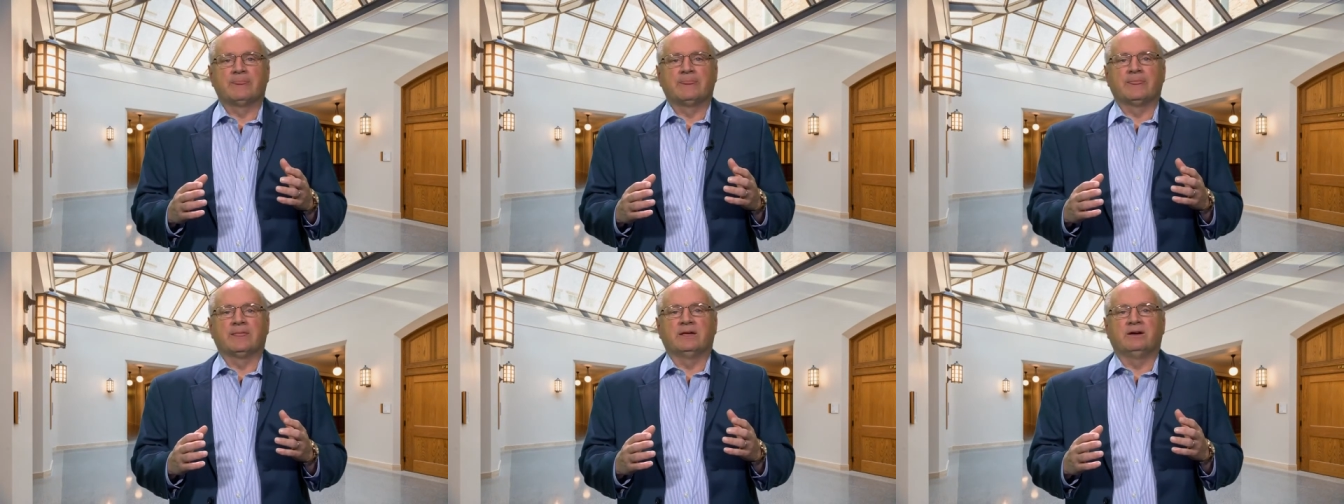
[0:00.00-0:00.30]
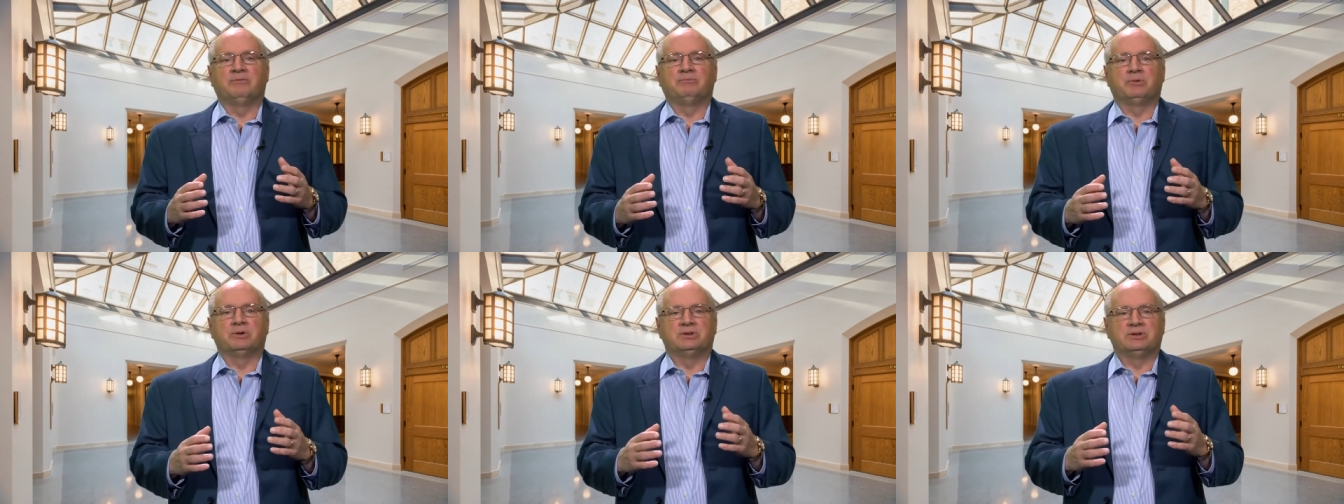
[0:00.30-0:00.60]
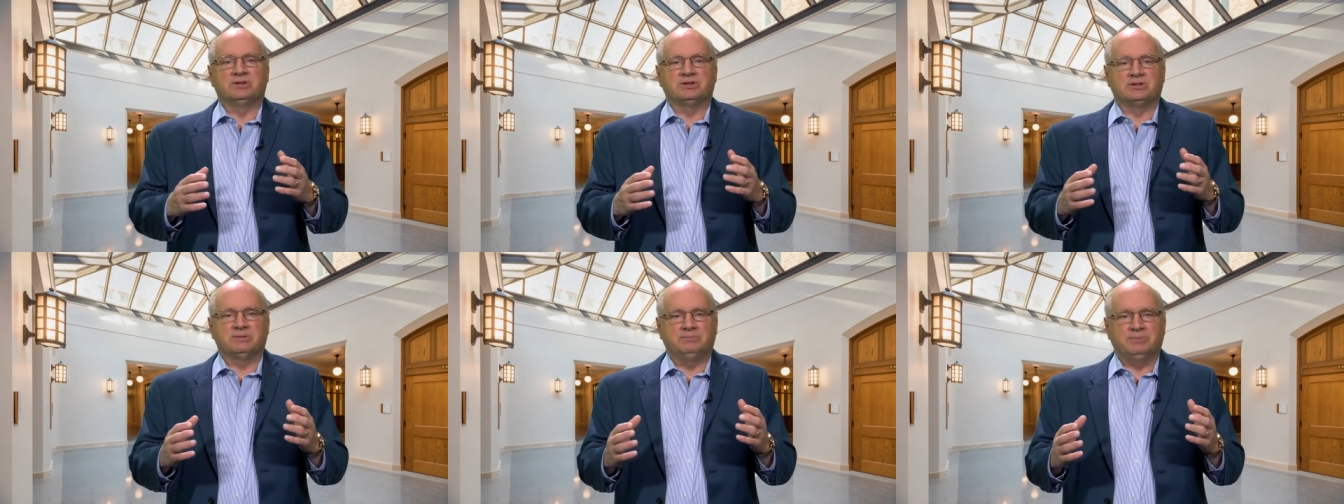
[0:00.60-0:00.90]
of
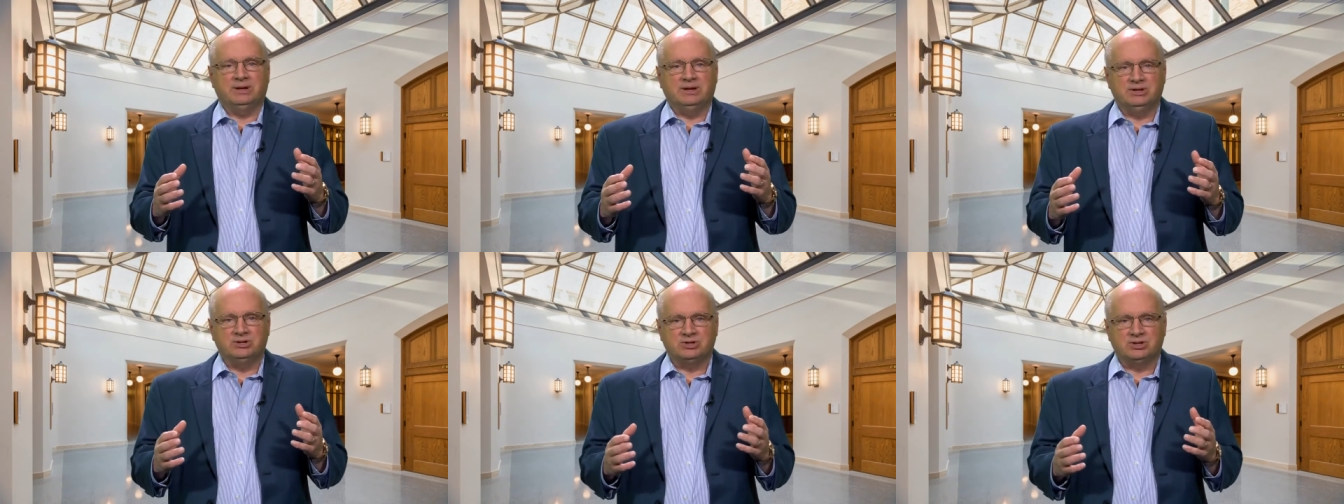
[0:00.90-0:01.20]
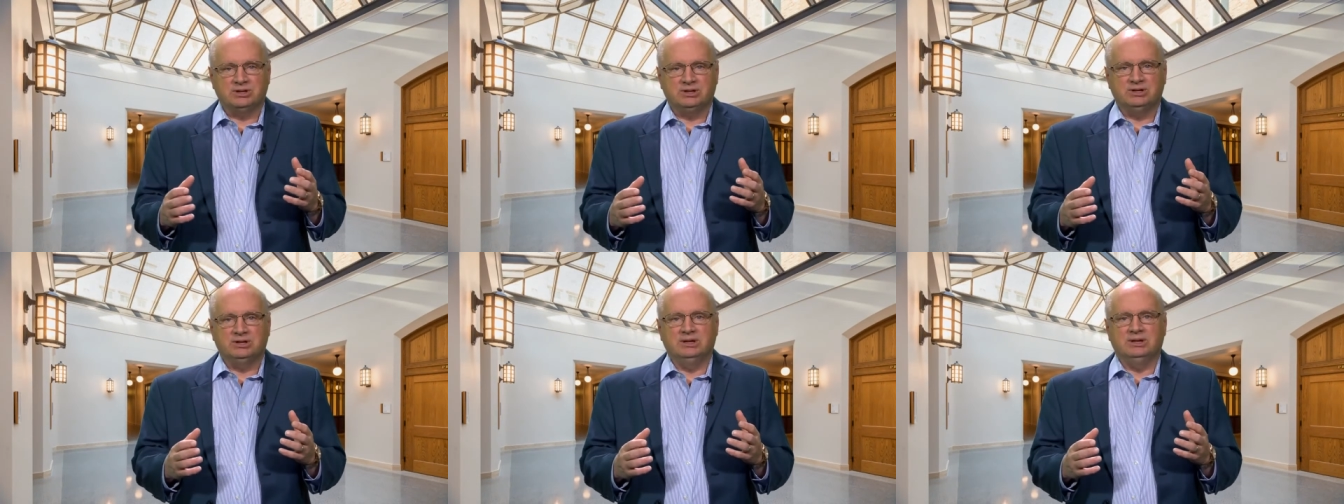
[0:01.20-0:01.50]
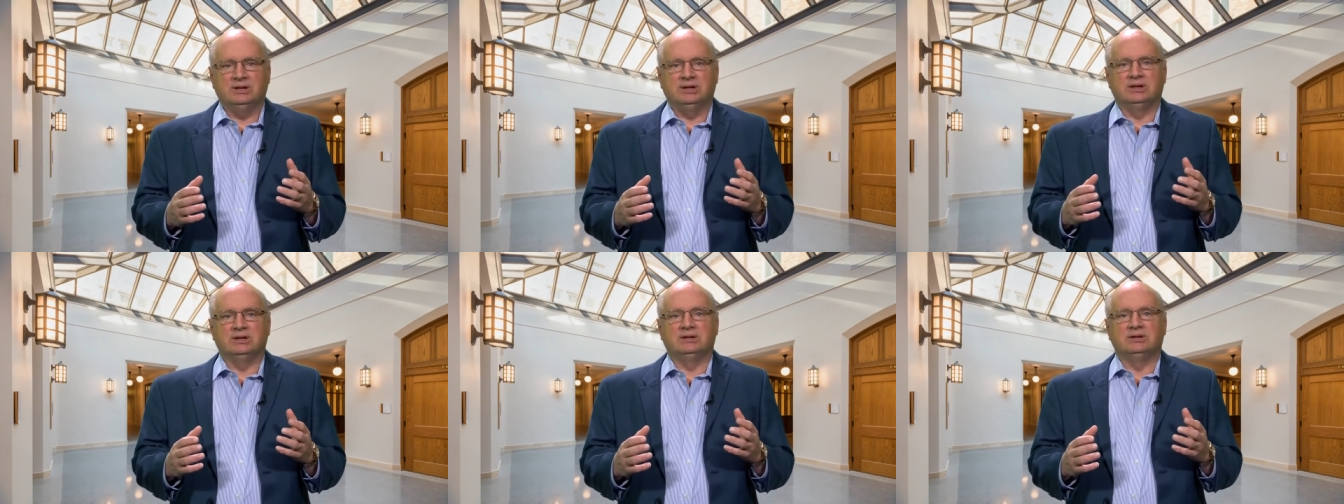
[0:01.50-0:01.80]
participation
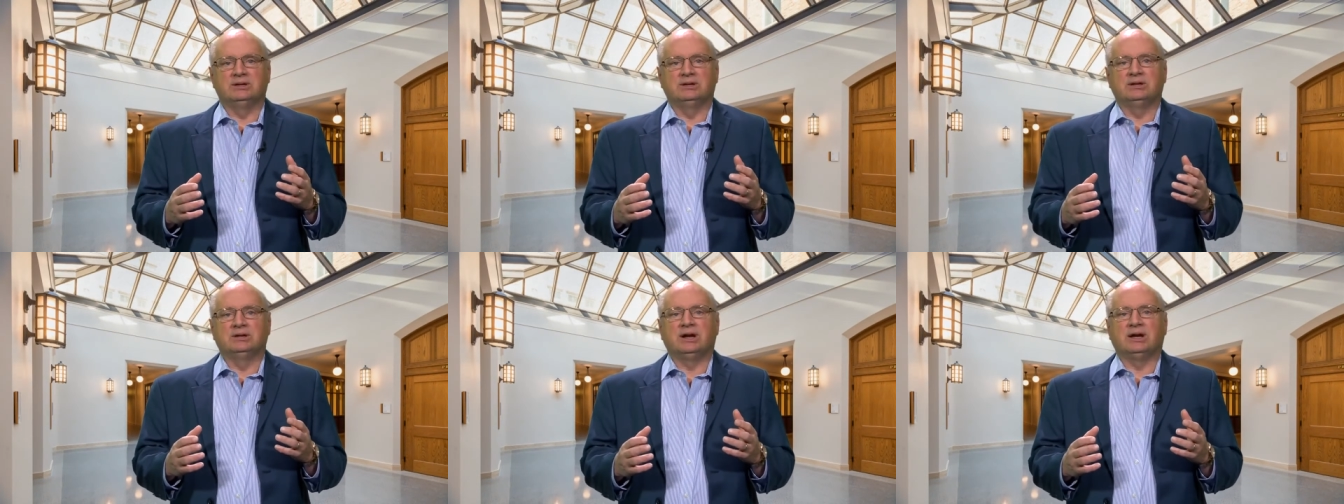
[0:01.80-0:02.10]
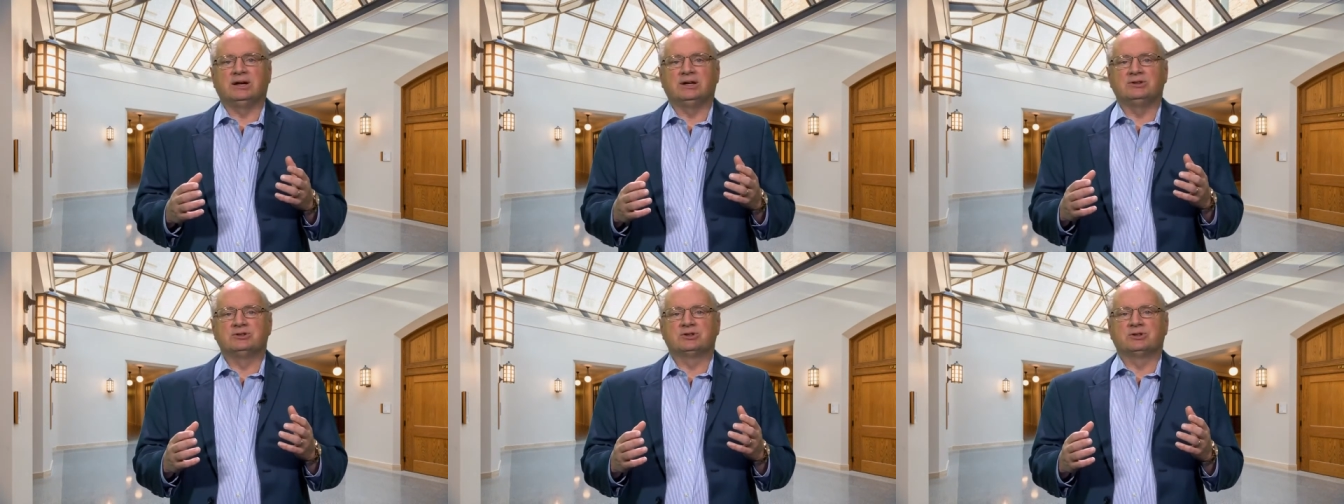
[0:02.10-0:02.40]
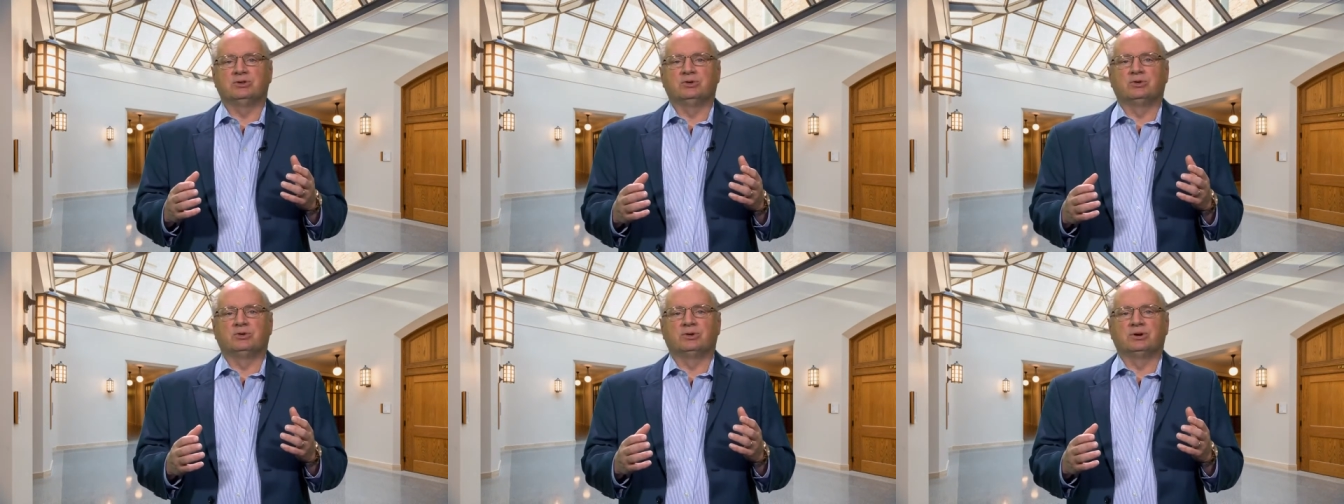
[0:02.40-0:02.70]
in God's
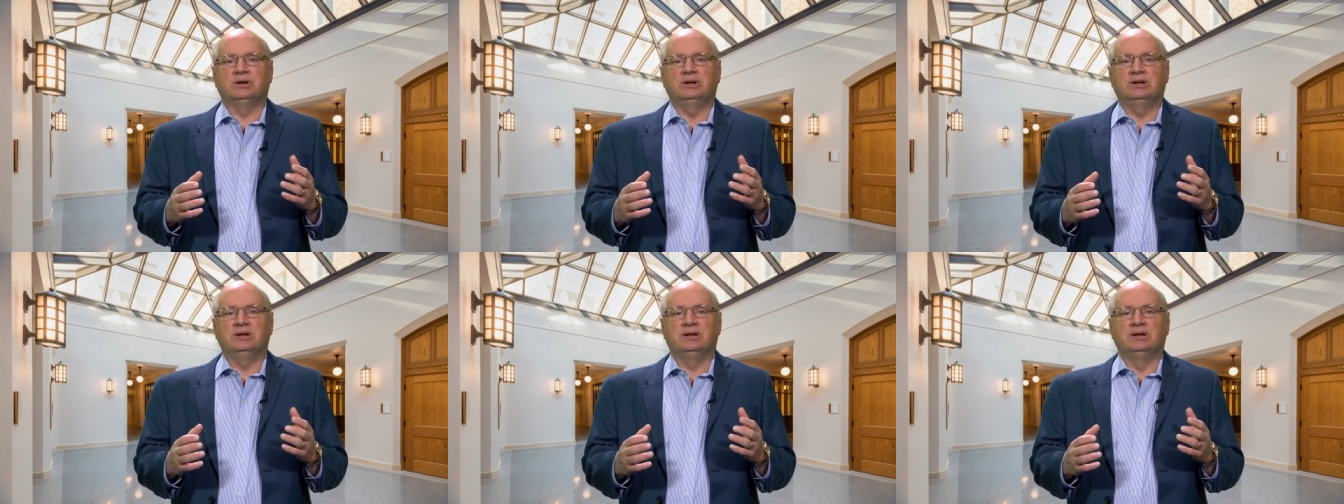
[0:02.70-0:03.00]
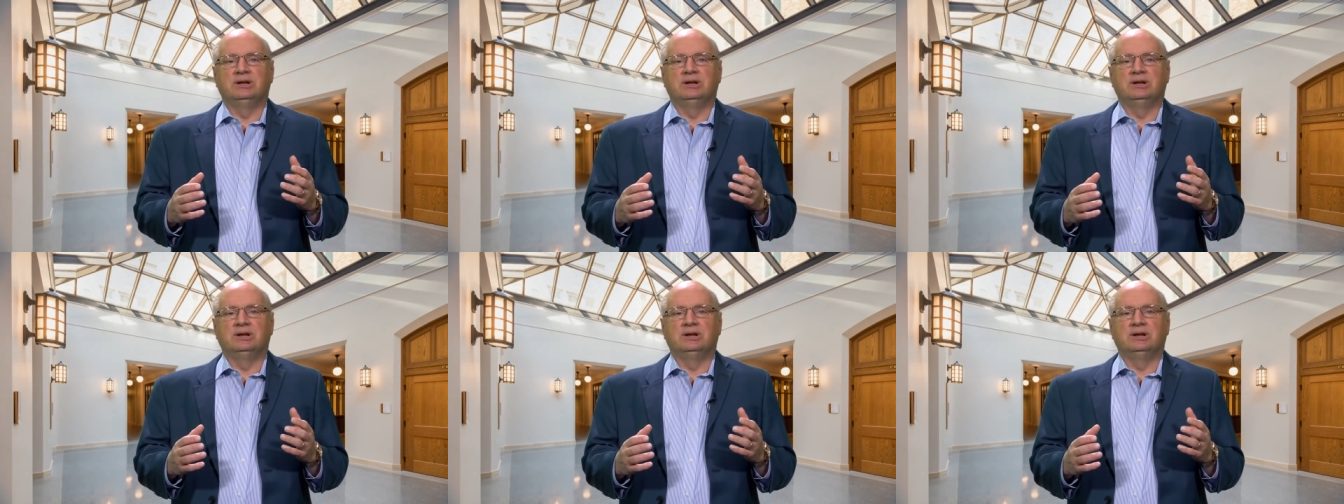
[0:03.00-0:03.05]
glory,